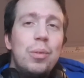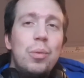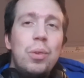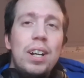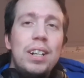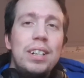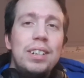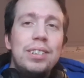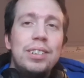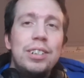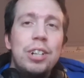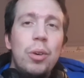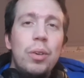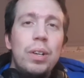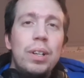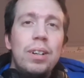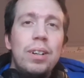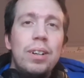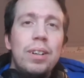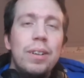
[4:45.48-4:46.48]
what is
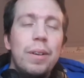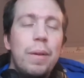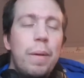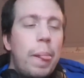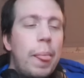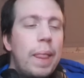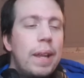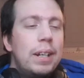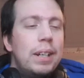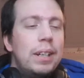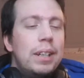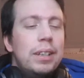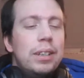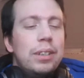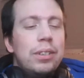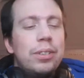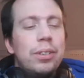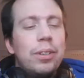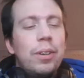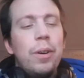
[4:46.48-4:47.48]
going on?
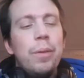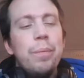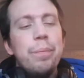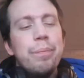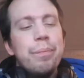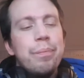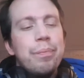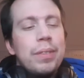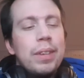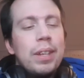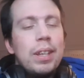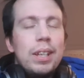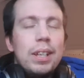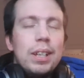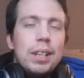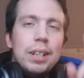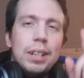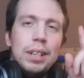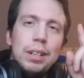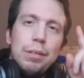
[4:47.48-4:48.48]
So
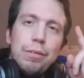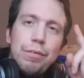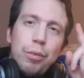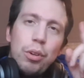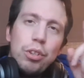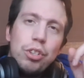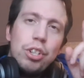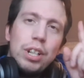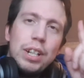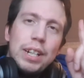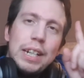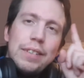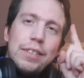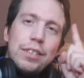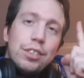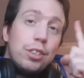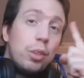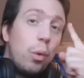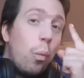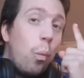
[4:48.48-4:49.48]
unfortunately, there
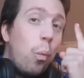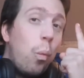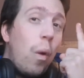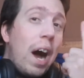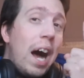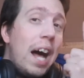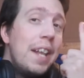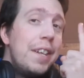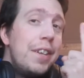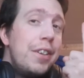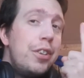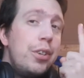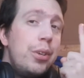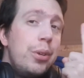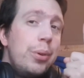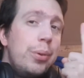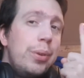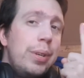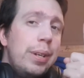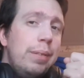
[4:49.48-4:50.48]
was one
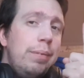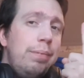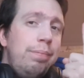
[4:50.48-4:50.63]
dude.